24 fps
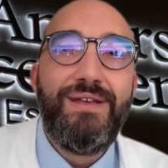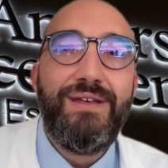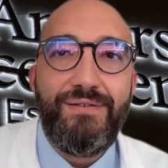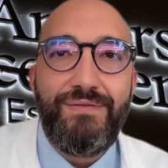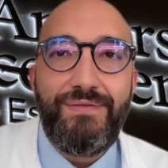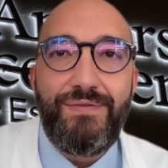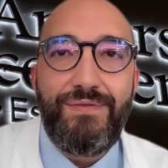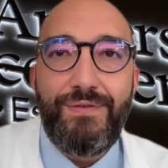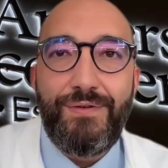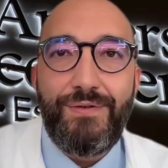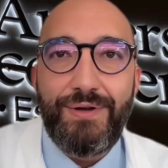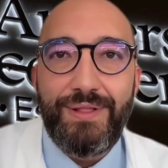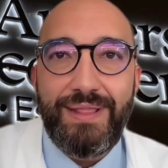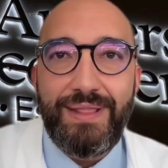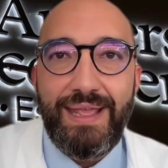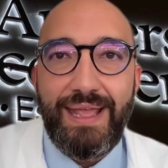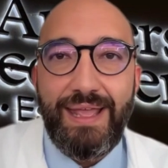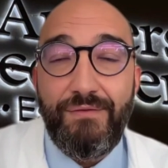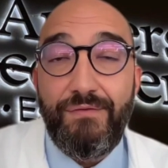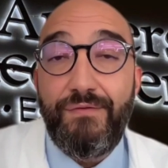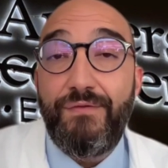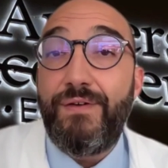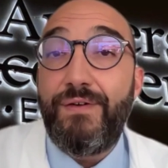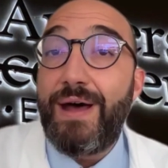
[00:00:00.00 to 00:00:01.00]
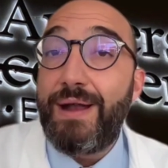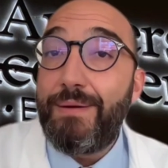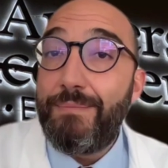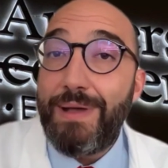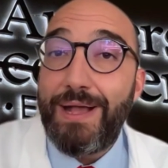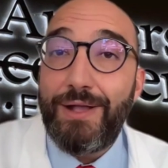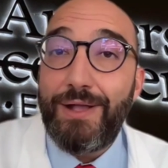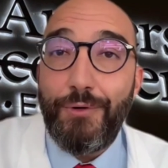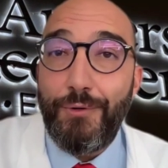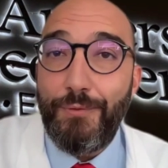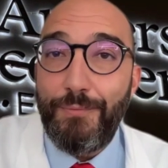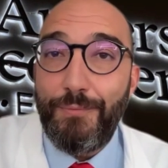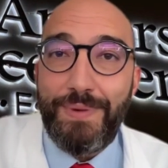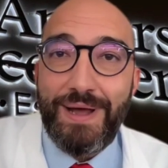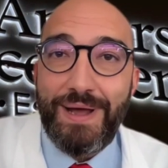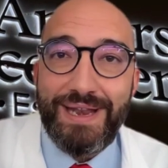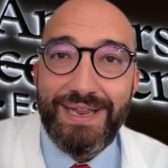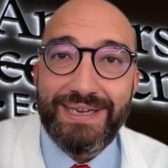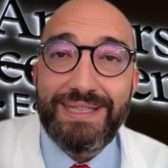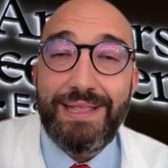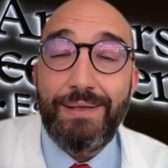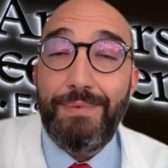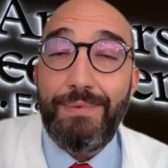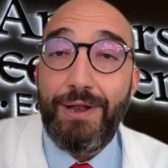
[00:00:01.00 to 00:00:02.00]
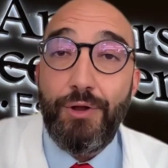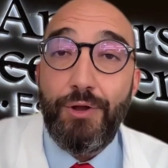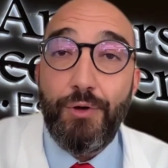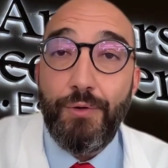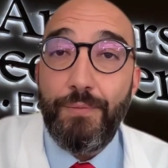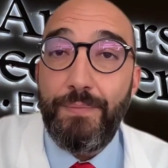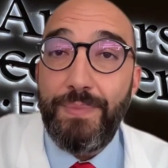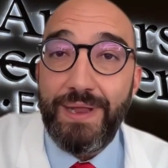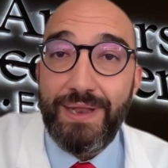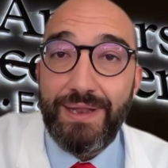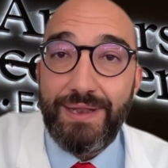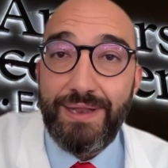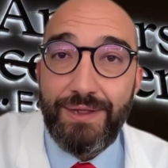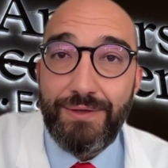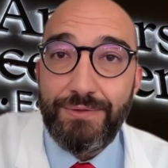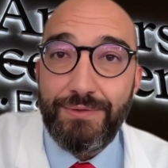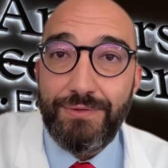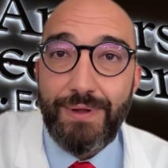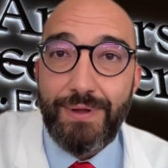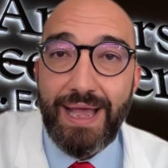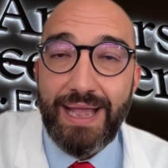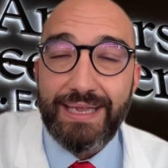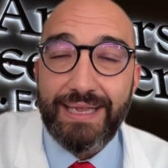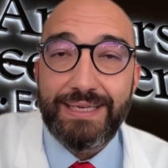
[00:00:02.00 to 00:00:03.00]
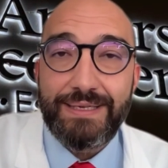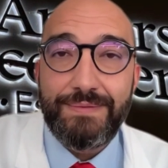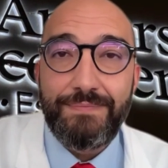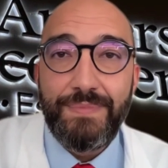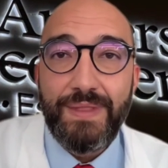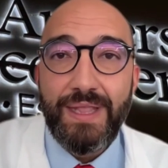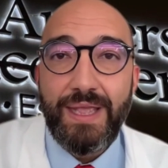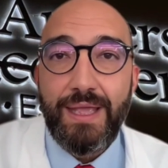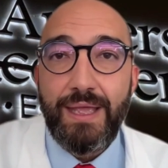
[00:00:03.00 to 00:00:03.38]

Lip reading: for the pharma companies developing new drugs.